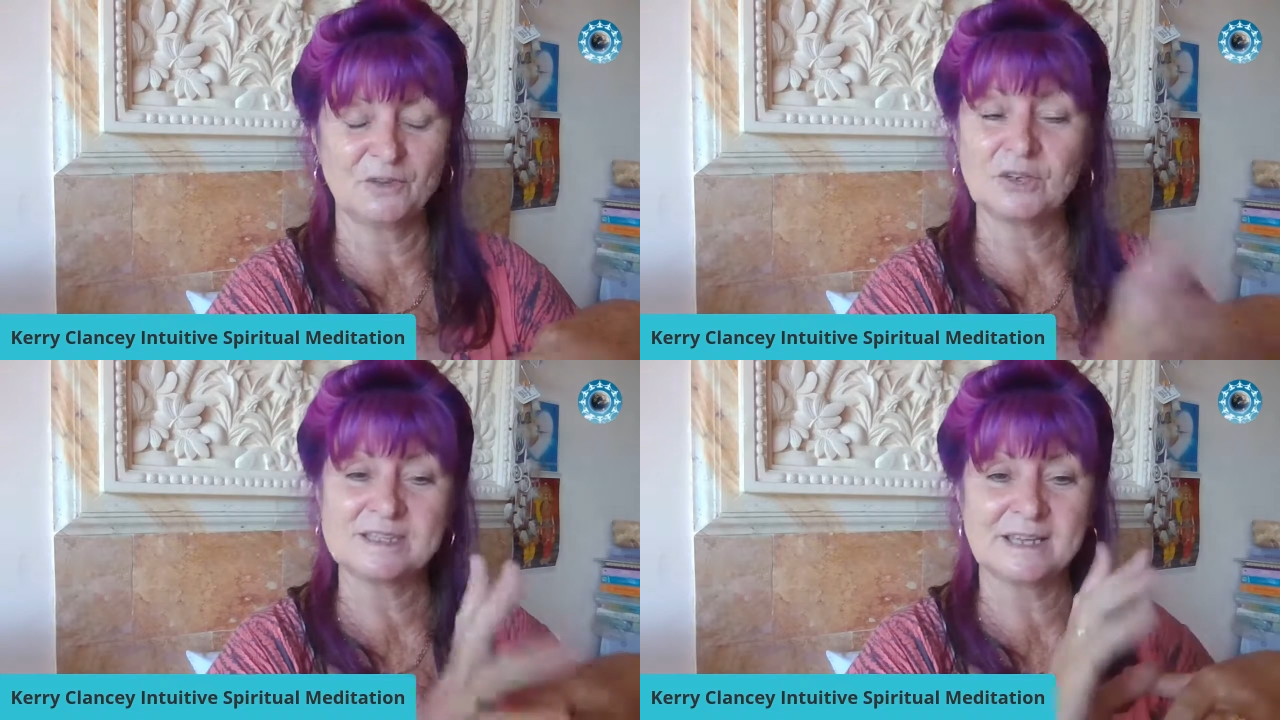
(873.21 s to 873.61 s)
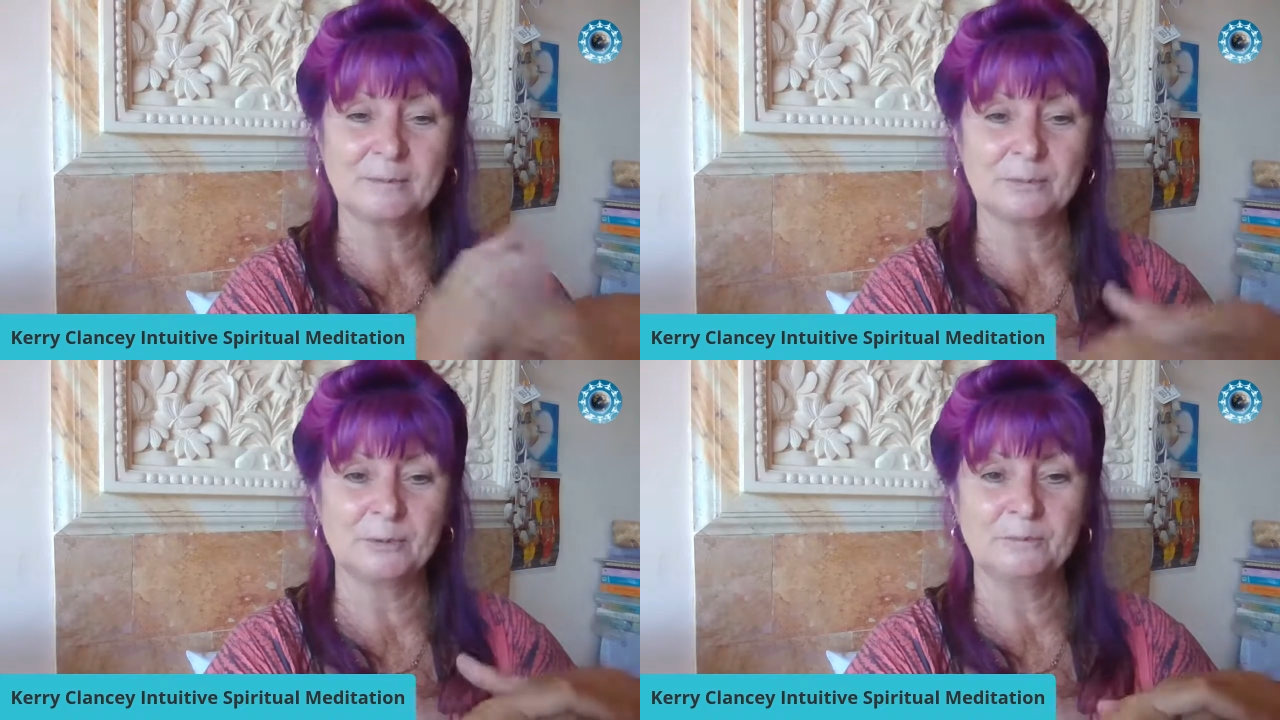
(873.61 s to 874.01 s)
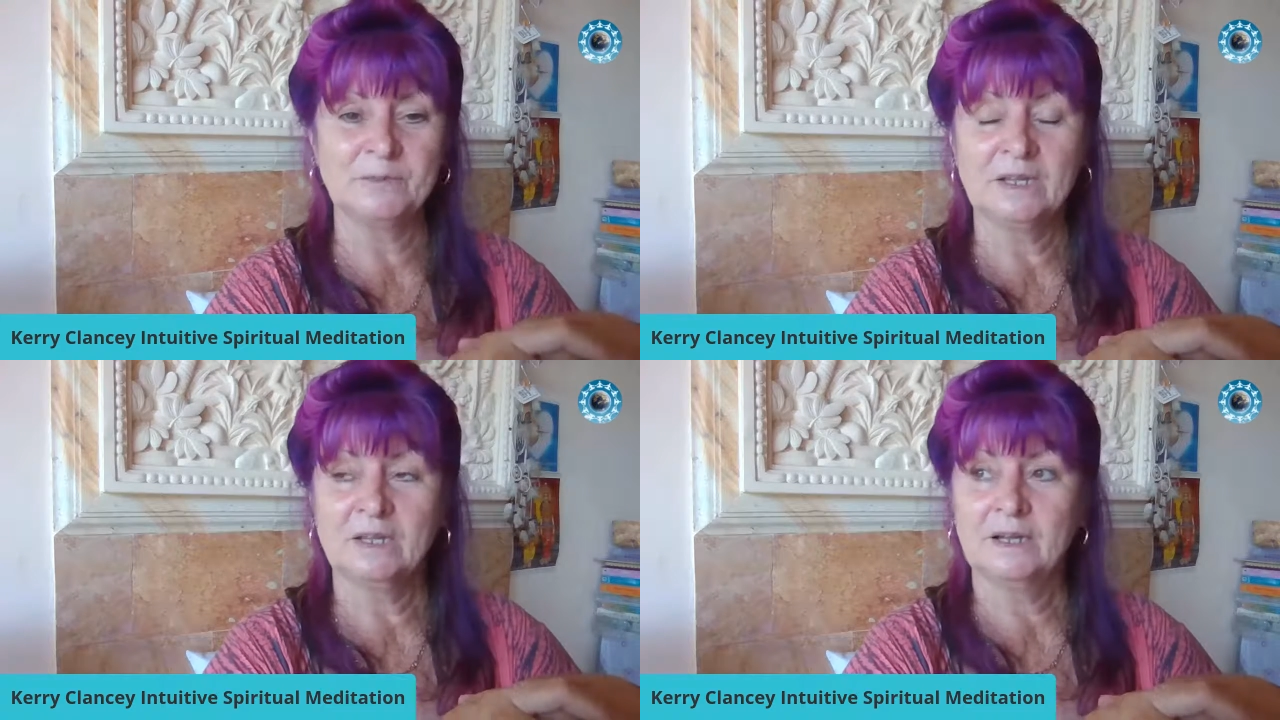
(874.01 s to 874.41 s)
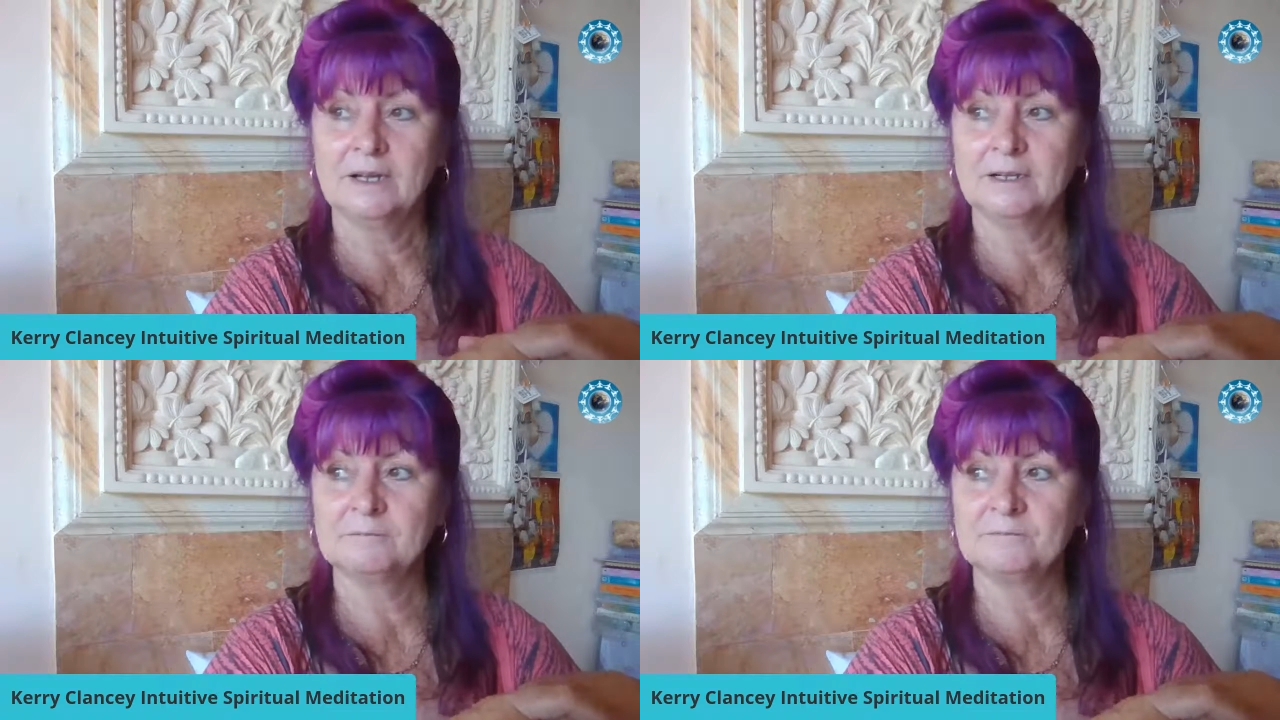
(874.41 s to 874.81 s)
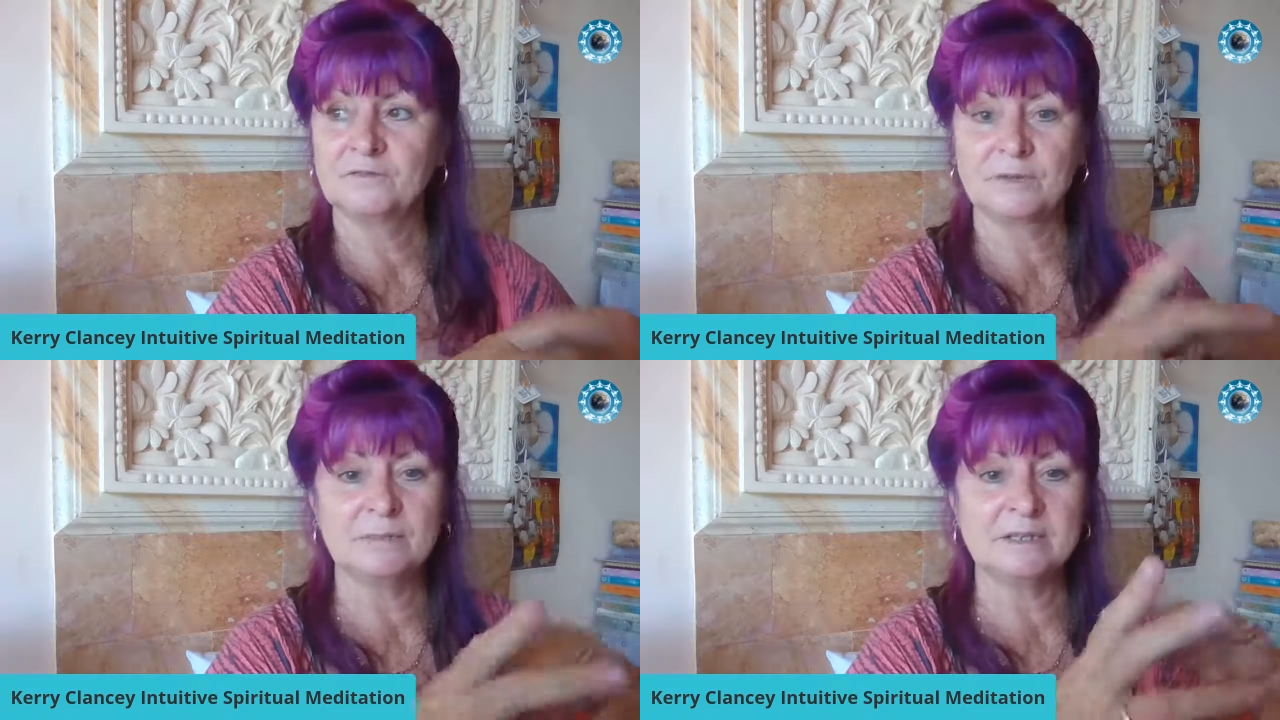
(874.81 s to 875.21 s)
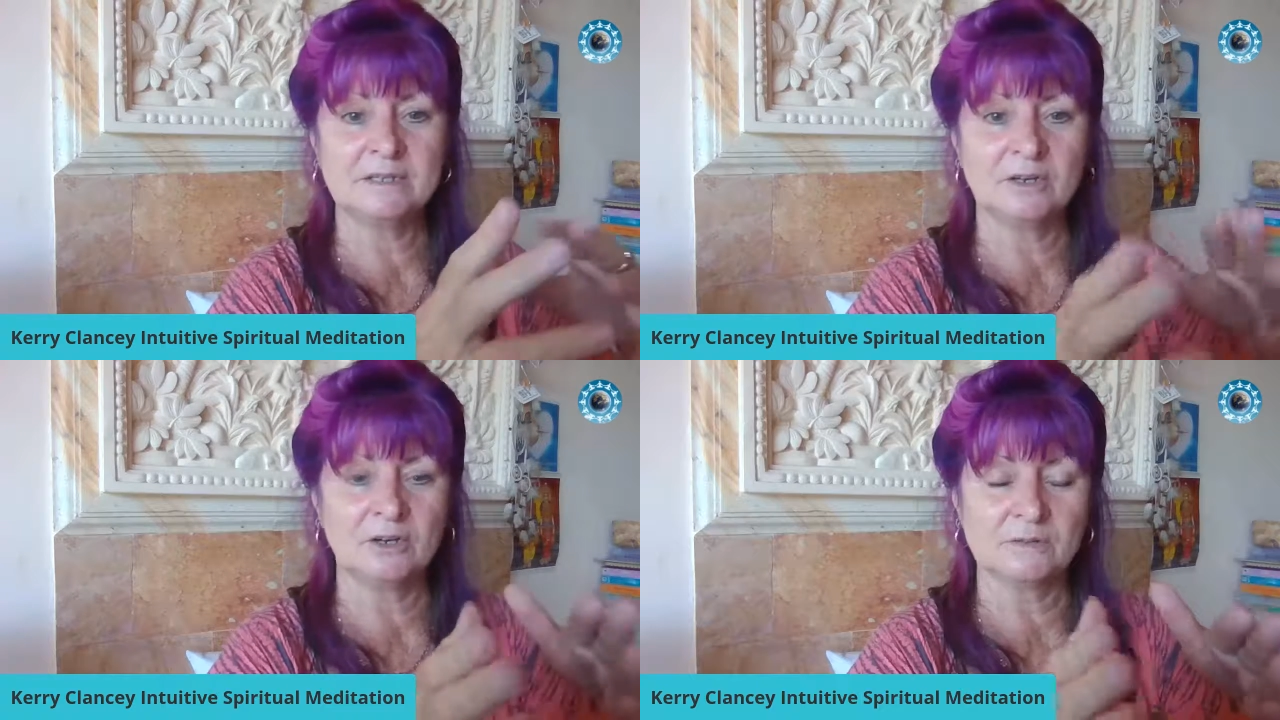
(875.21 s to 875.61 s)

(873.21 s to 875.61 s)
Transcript: For example, for me,